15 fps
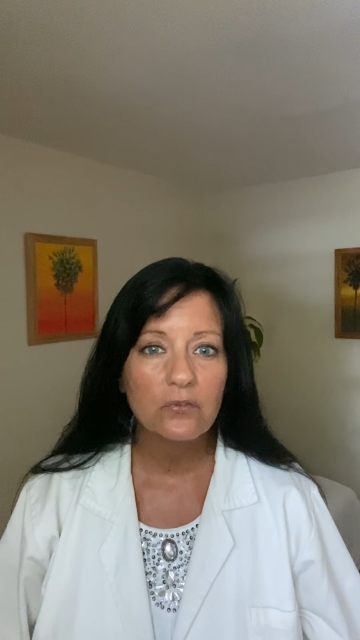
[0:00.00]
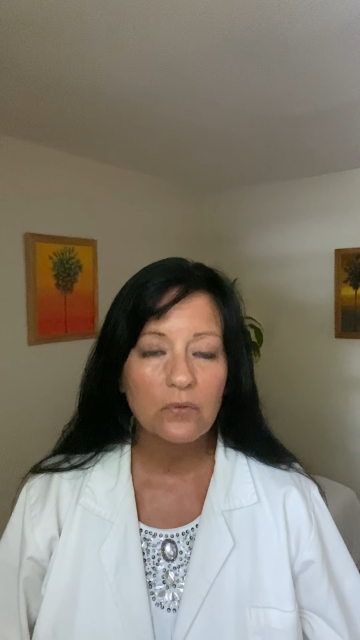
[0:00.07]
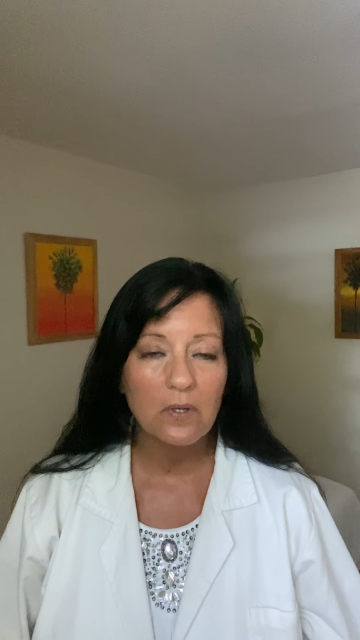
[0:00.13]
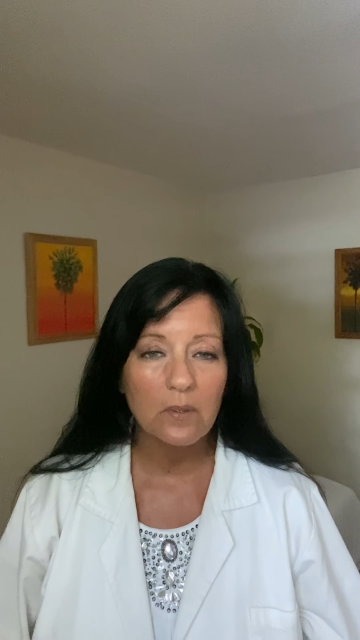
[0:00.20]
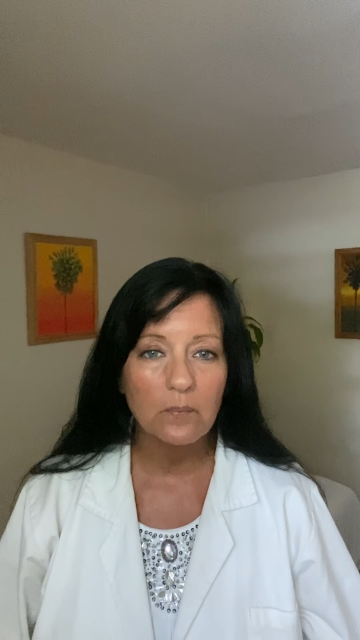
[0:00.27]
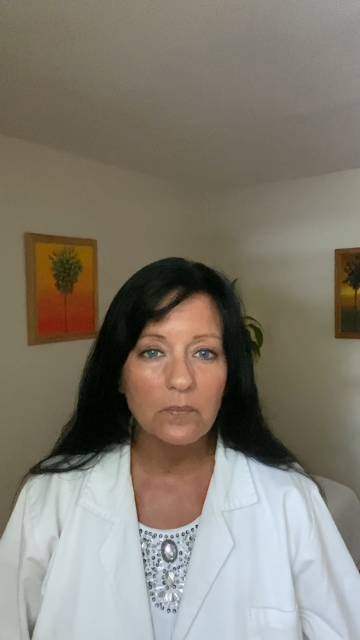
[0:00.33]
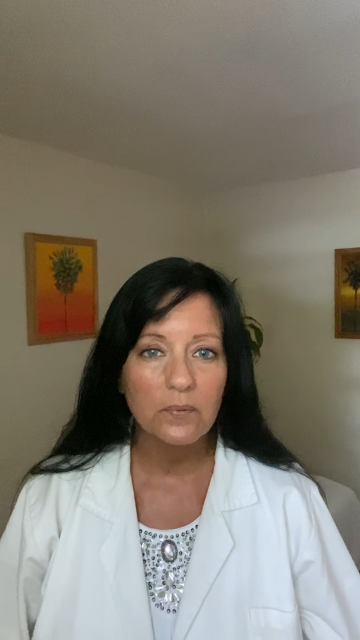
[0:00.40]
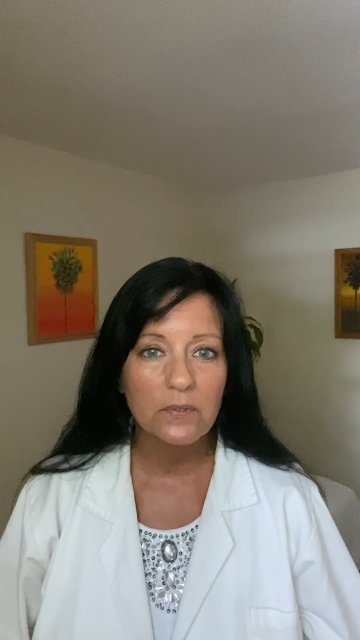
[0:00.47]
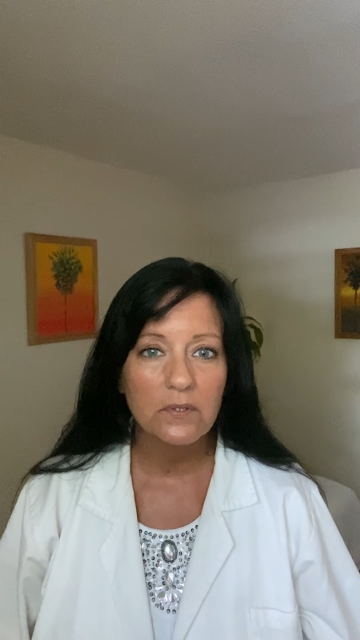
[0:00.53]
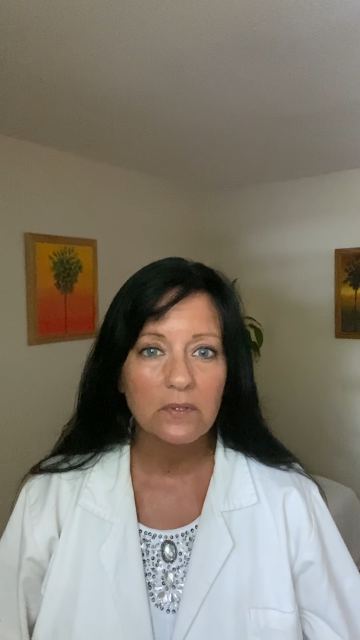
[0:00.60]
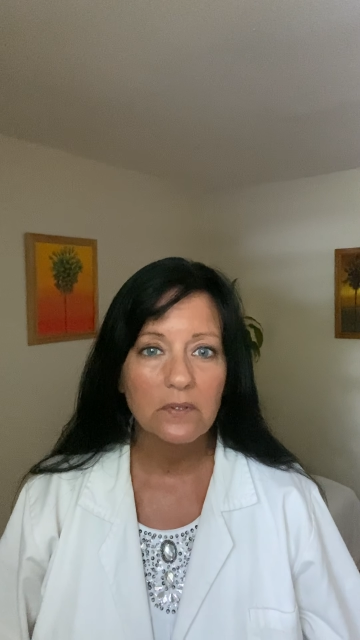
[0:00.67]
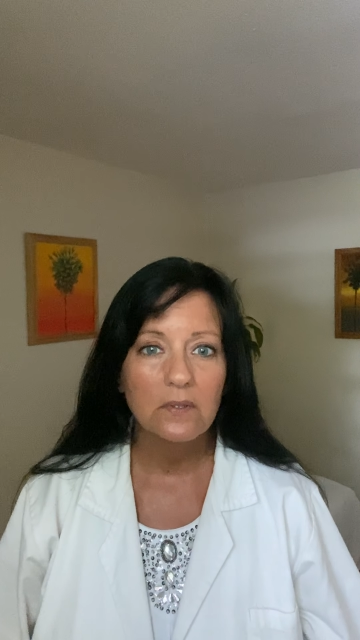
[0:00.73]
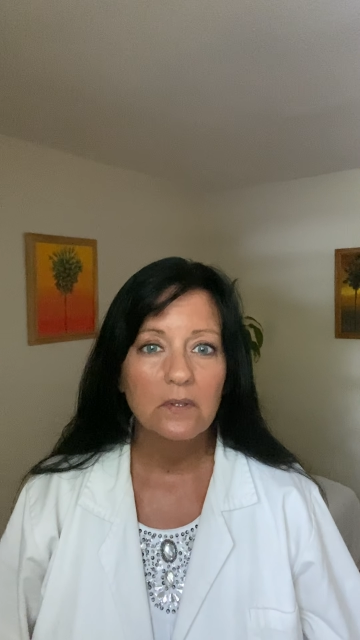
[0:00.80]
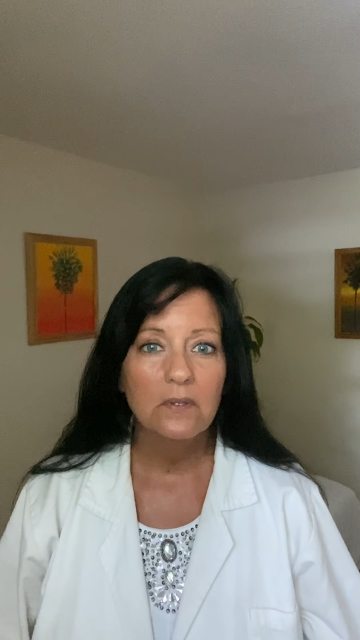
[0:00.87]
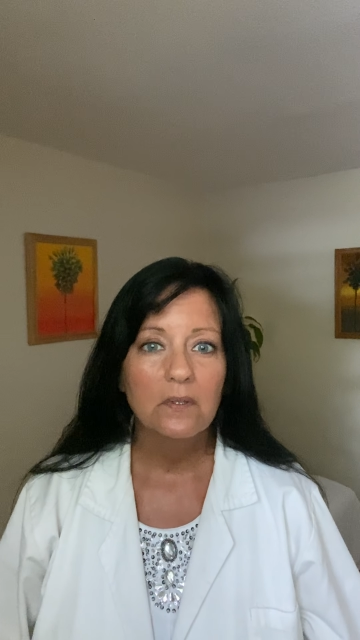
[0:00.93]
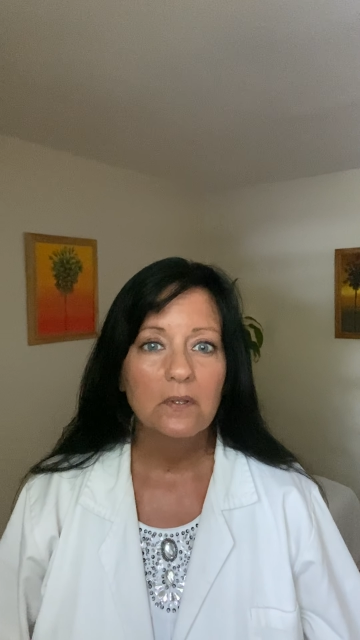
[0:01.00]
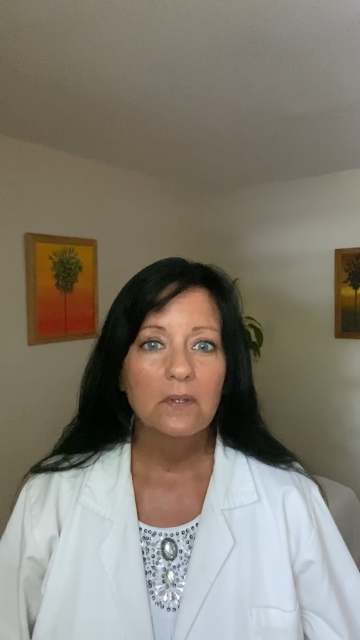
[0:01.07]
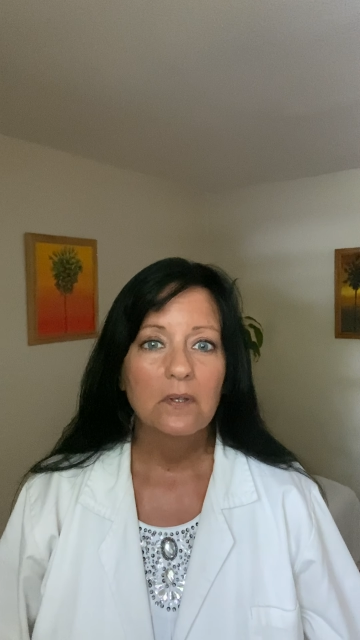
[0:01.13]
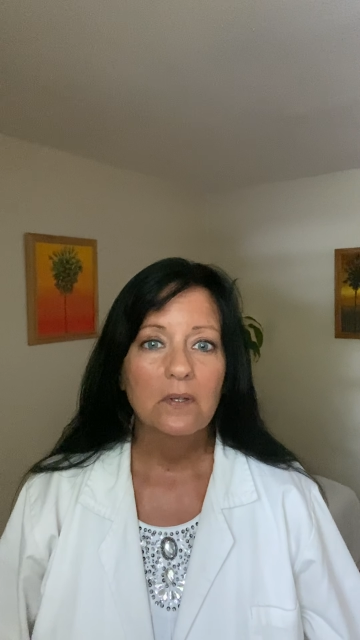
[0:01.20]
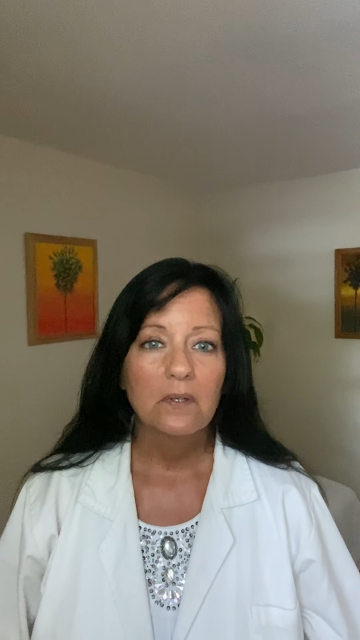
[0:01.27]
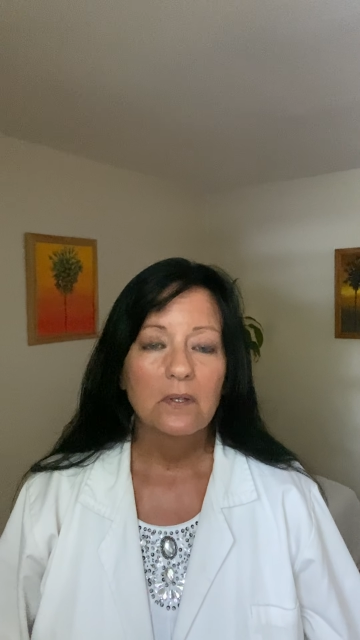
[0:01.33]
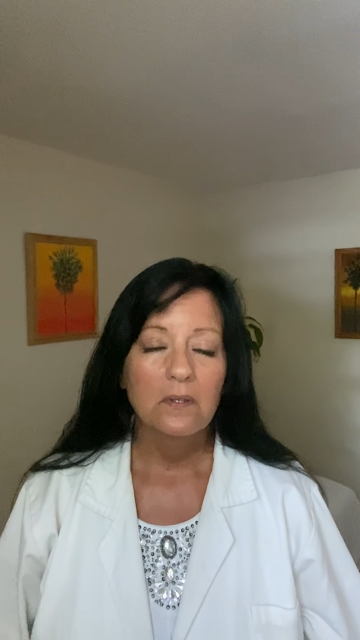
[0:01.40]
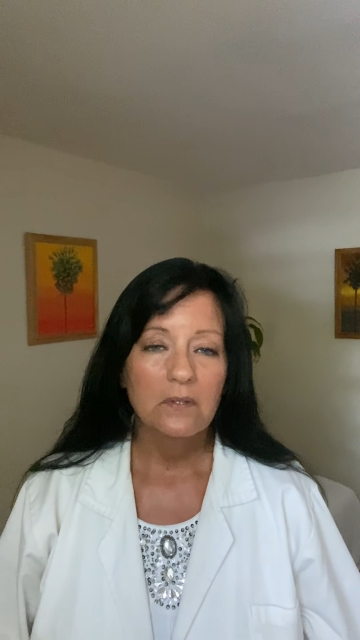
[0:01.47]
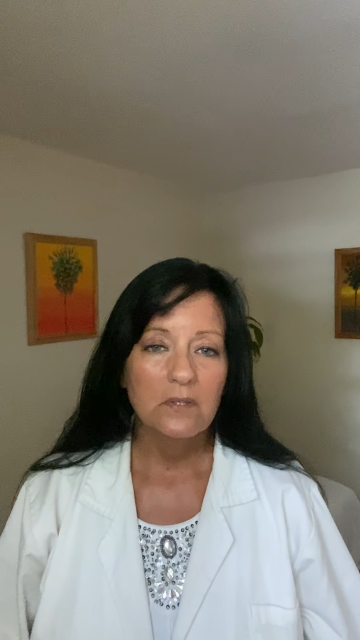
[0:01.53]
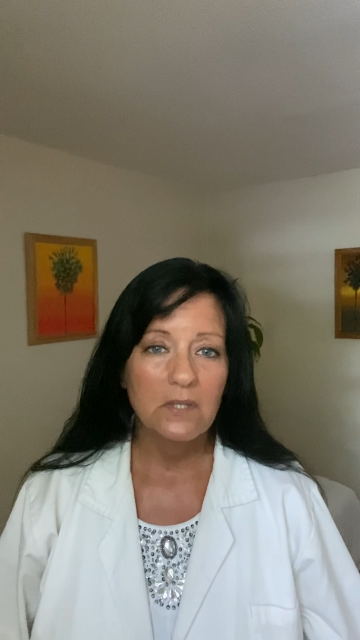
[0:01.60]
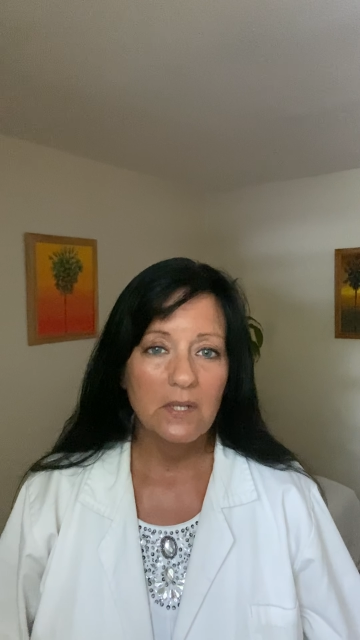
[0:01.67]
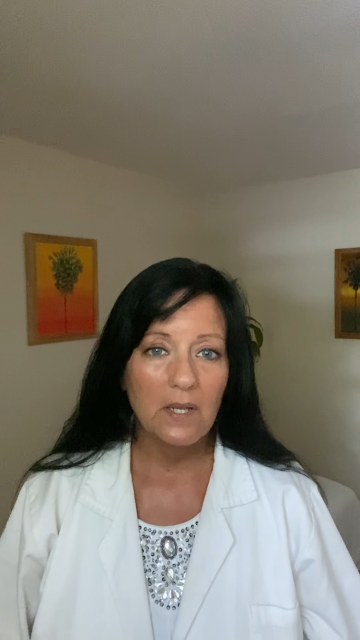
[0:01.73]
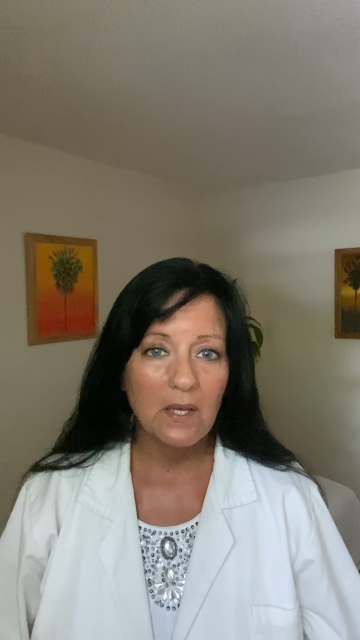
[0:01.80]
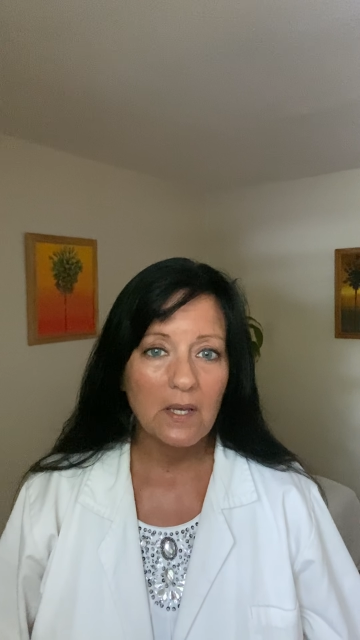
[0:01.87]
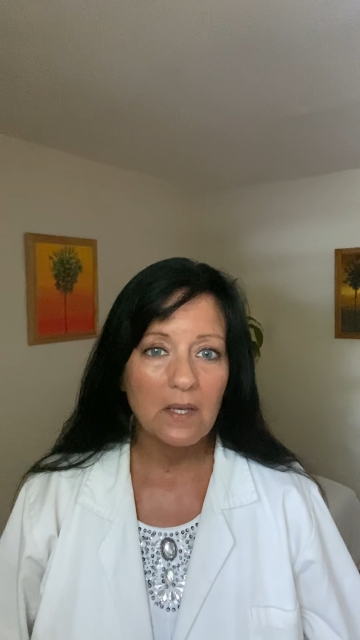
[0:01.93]
Trump
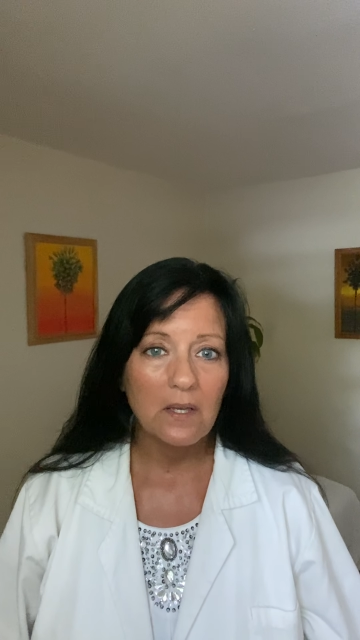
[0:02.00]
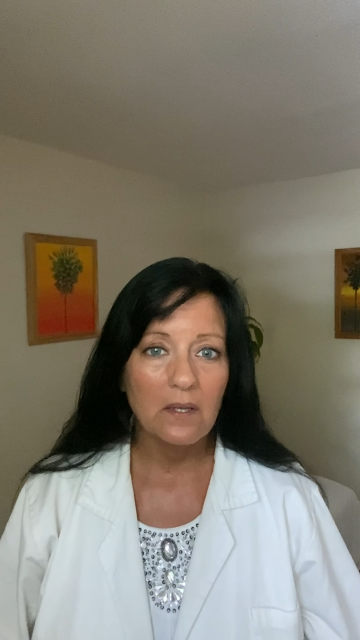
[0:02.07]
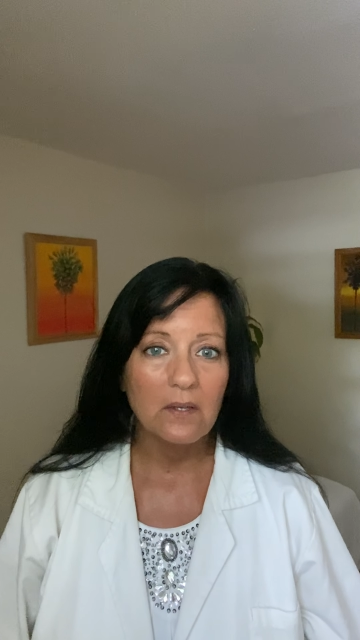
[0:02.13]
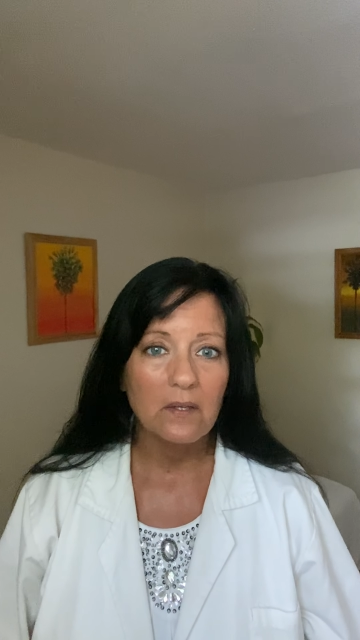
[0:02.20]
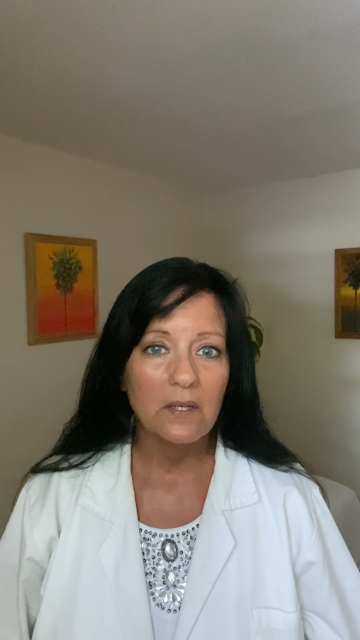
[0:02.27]
today.